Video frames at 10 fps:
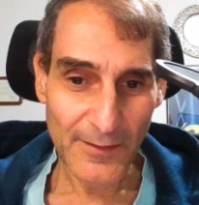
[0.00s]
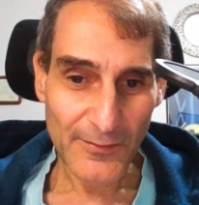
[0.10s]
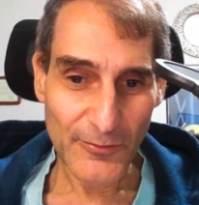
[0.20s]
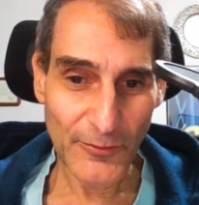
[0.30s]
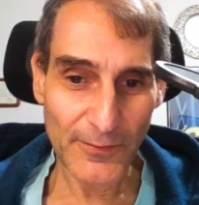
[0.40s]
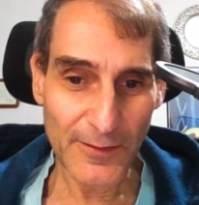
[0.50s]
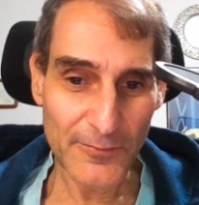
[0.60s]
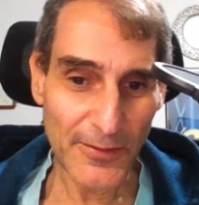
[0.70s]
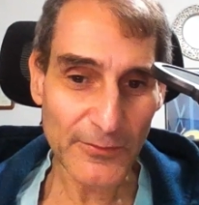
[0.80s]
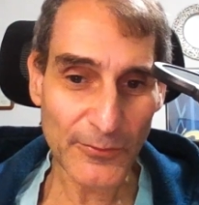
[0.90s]
So the
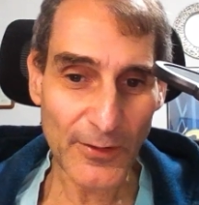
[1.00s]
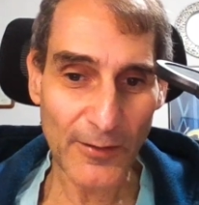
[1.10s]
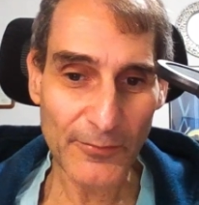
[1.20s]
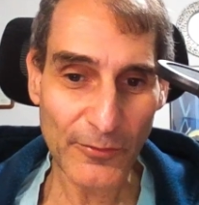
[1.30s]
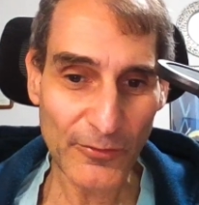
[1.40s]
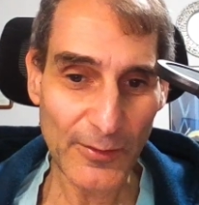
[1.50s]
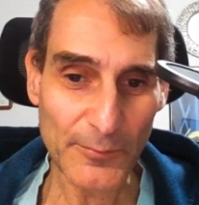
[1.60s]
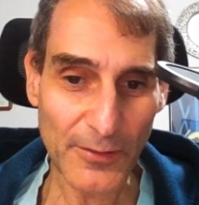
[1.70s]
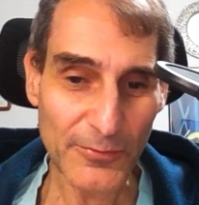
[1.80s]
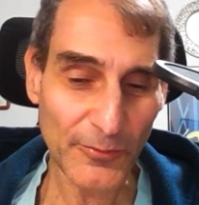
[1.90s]
inventor of the steam
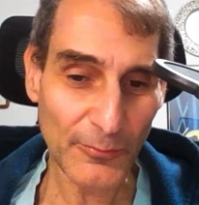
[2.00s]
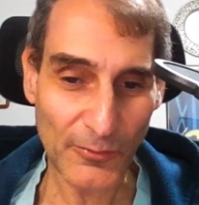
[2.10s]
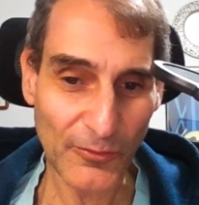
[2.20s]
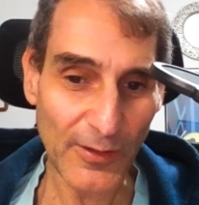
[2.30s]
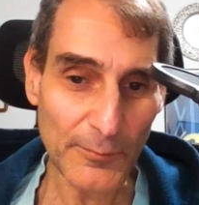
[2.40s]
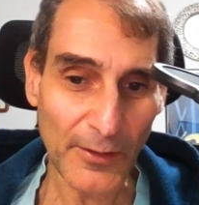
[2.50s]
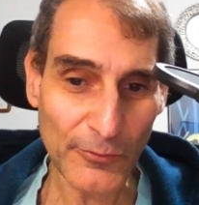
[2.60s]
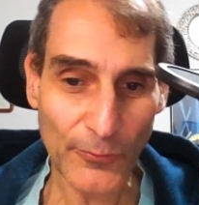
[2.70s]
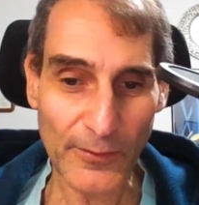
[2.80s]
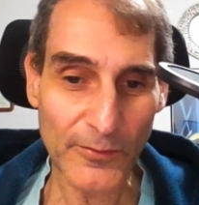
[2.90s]
bus, steam
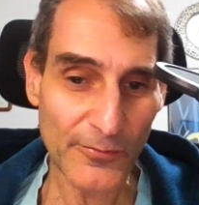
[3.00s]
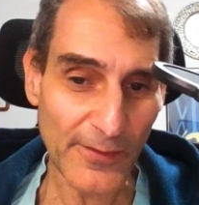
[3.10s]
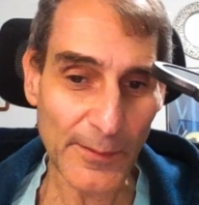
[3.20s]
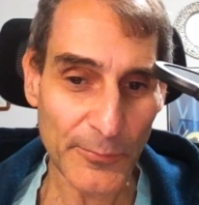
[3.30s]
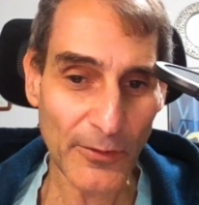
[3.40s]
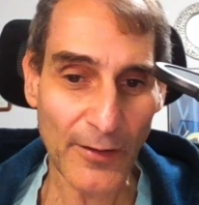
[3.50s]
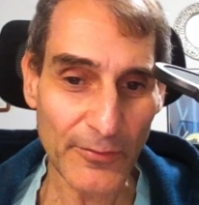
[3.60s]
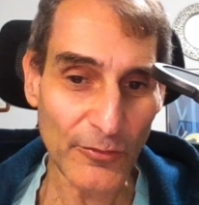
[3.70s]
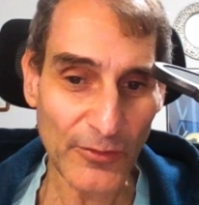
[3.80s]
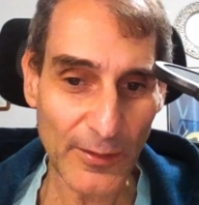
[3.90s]
bus, or the developer of
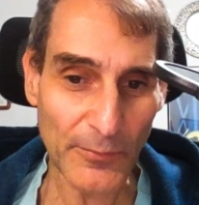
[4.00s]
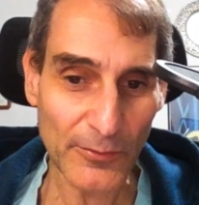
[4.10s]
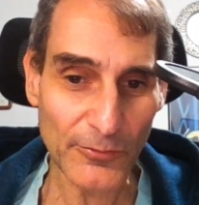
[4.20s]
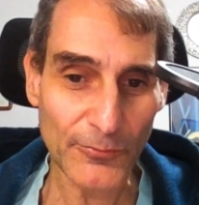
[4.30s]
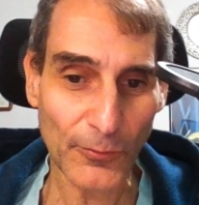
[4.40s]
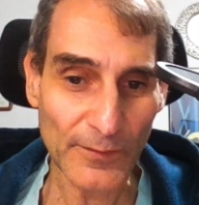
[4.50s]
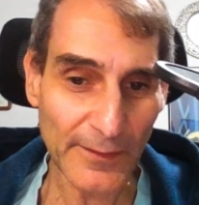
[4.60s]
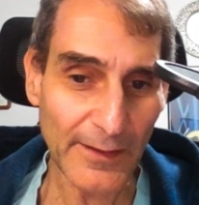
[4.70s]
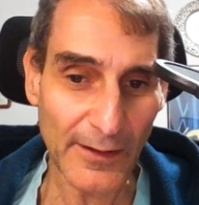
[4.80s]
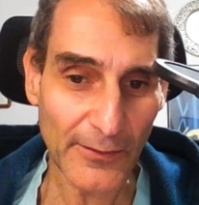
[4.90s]
the steam bus for
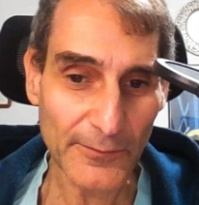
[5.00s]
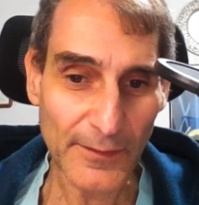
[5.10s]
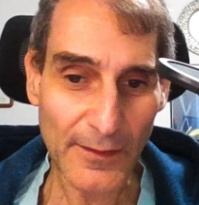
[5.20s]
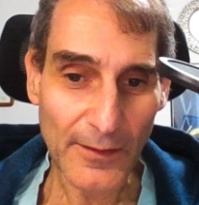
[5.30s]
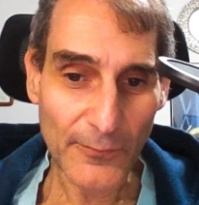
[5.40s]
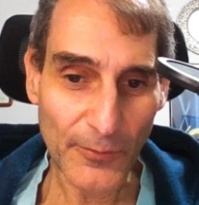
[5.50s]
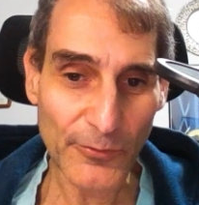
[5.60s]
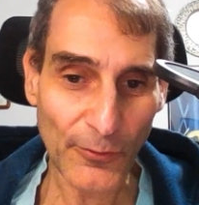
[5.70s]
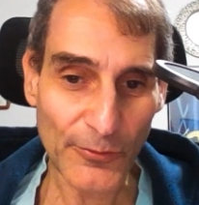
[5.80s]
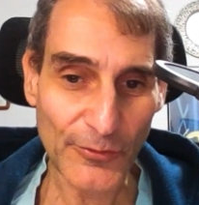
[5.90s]
Lear, was
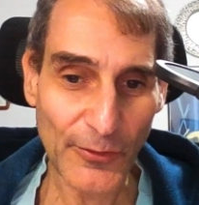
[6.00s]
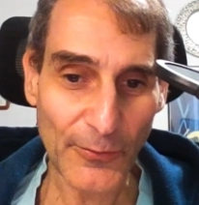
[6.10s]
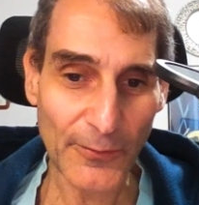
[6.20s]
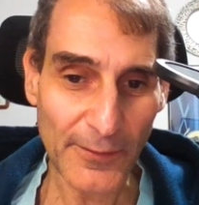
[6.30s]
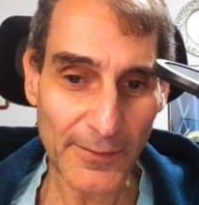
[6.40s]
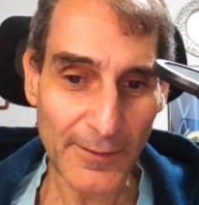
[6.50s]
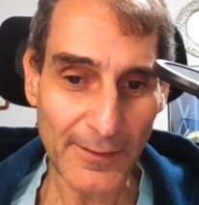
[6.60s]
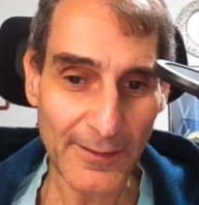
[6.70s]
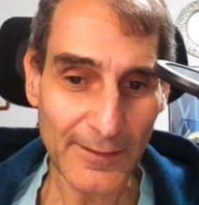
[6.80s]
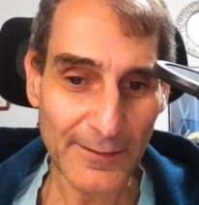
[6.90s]
also
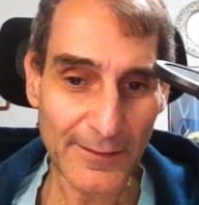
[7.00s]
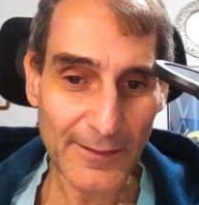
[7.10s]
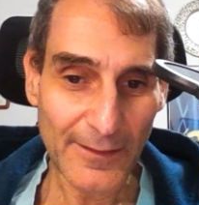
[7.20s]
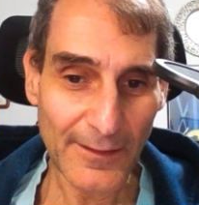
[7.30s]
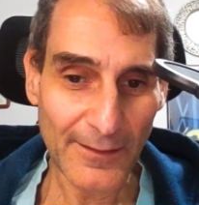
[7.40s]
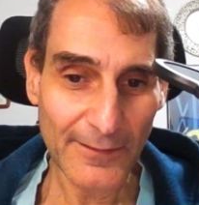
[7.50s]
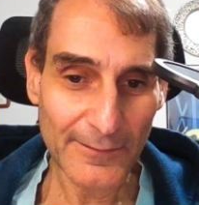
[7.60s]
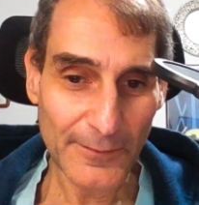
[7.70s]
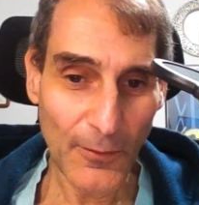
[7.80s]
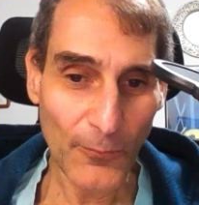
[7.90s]
the uh,
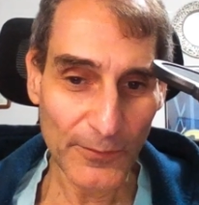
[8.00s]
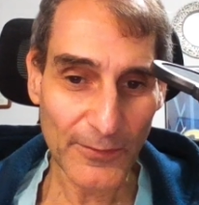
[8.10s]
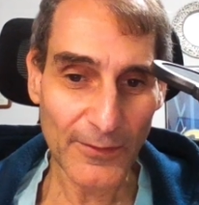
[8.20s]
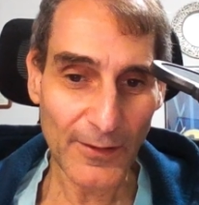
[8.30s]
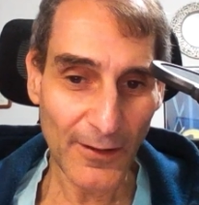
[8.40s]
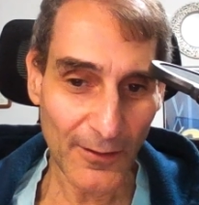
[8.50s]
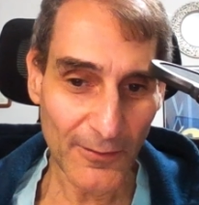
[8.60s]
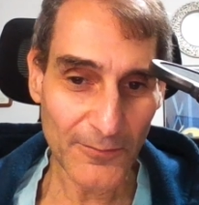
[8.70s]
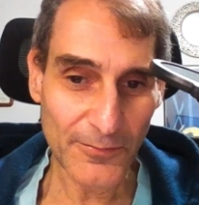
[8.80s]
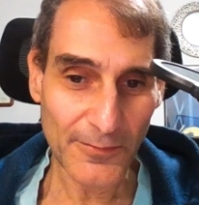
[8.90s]
owner
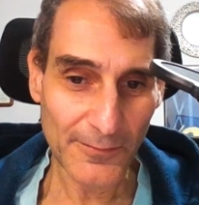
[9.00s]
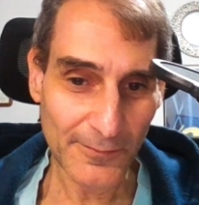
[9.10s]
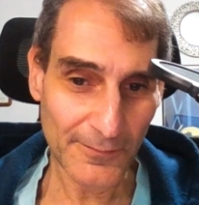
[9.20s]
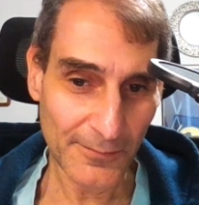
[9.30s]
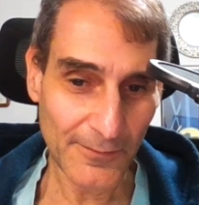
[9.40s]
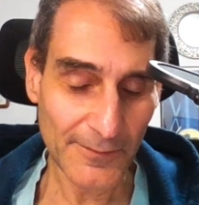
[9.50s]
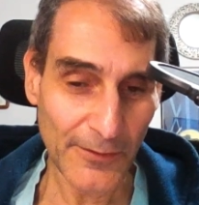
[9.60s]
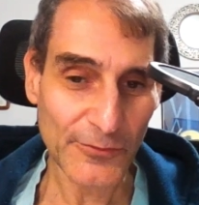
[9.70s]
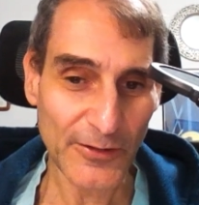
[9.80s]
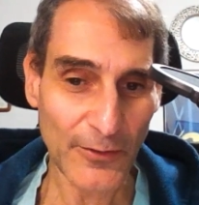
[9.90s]
of the
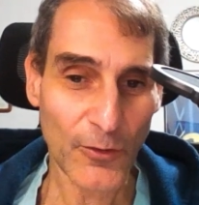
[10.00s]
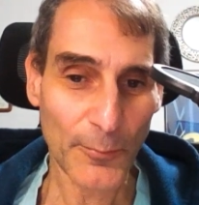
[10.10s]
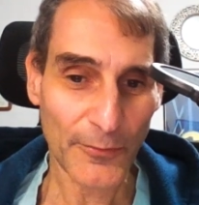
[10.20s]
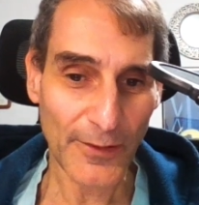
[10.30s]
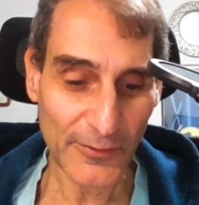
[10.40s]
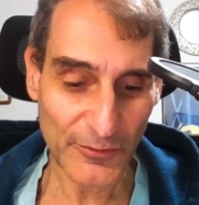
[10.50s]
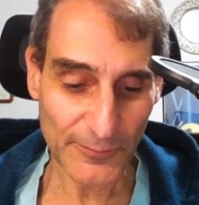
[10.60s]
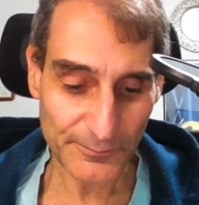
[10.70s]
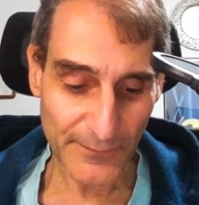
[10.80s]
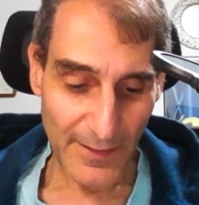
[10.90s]
Learjet Corporation.